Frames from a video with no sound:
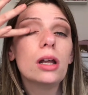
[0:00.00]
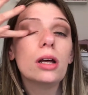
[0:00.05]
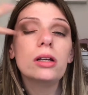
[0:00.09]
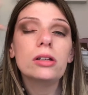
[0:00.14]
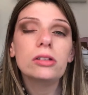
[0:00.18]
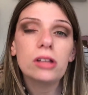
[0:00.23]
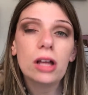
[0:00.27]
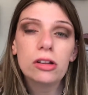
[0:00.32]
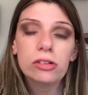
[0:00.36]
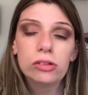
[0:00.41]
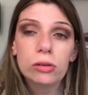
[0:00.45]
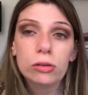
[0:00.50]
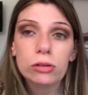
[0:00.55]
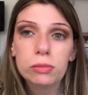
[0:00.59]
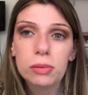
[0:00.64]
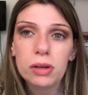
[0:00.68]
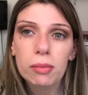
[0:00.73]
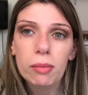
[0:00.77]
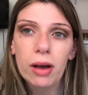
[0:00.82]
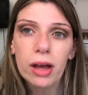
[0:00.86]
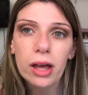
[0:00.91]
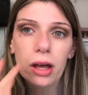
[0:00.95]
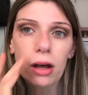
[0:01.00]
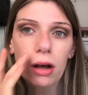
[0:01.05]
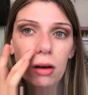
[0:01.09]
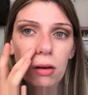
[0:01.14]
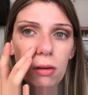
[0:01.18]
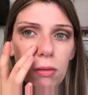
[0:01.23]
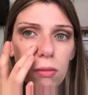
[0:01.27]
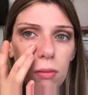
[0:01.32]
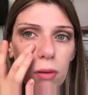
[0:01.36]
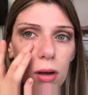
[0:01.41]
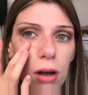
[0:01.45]
That song's been in my head.
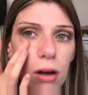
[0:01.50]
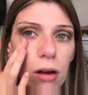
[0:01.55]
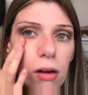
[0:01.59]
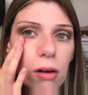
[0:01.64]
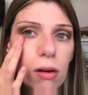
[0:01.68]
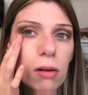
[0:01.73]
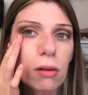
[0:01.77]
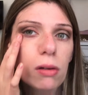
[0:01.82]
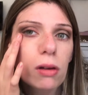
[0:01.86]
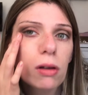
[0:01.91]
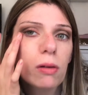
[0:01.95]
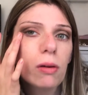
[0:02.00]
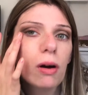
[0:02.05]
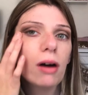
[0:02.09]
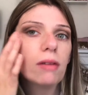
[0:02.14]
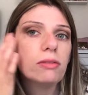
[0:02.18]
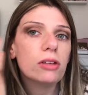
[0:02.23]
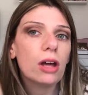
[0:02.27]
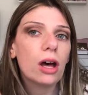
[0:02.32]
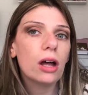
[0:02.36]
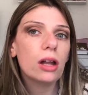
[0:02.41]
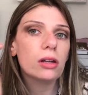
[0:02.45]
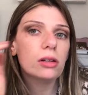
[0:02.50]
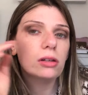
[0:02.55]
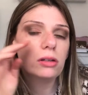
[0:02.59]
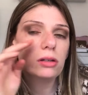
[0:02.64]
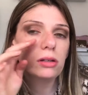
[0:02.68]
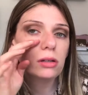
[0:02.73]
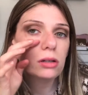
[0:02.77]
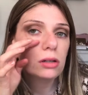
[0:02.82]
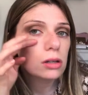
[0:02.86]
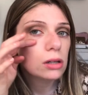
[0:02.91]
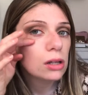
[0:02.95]
Oh, look what I've done.
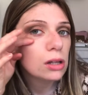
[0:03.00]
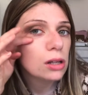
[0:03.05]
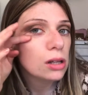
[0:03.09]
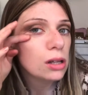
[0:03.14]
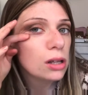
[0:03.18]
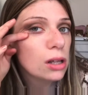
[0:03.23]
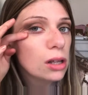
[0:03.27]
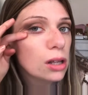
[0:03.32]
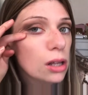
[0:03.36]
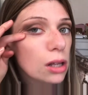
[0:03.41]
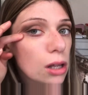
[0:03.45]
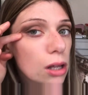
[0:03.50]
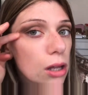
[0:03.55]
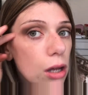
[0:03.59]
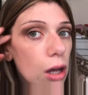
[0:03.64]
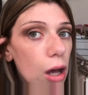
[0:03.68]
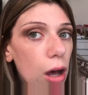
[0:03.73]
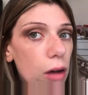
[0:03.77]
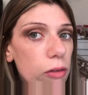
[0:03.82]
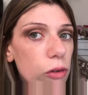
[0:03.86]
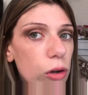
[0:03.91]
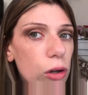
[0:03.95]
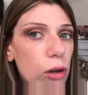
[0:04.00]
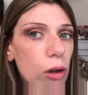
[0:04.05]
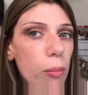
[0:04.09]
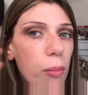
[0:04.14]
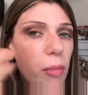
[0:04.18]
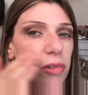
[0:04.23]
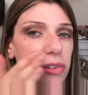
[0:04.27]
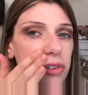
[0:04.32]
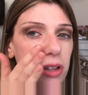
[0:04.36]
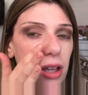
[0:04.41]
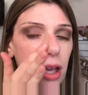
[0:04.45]
I've got it on my
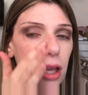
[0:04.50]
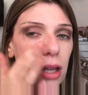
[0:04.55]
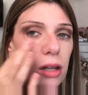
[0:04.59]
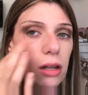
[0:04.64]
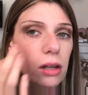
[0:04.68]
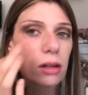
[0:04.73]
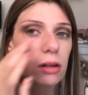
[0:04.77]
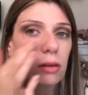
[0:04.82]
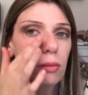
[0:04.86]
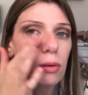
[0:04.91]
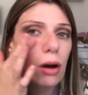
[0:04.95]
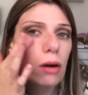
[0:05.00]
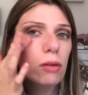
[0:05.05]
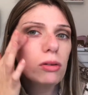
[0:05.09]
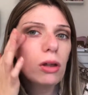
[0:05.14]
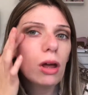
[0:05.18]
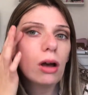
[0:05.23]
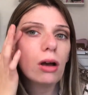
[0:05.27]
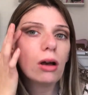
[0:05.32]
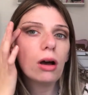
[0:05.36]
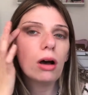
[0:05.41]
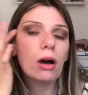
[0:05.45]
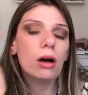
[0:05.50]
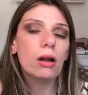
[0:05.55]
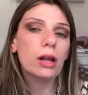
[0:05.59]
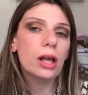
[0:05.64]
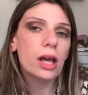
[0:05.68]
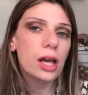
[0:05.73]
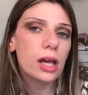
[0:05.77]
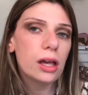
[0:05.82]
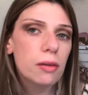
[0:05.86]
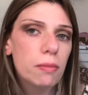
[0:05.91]
skin. Well done, Carly.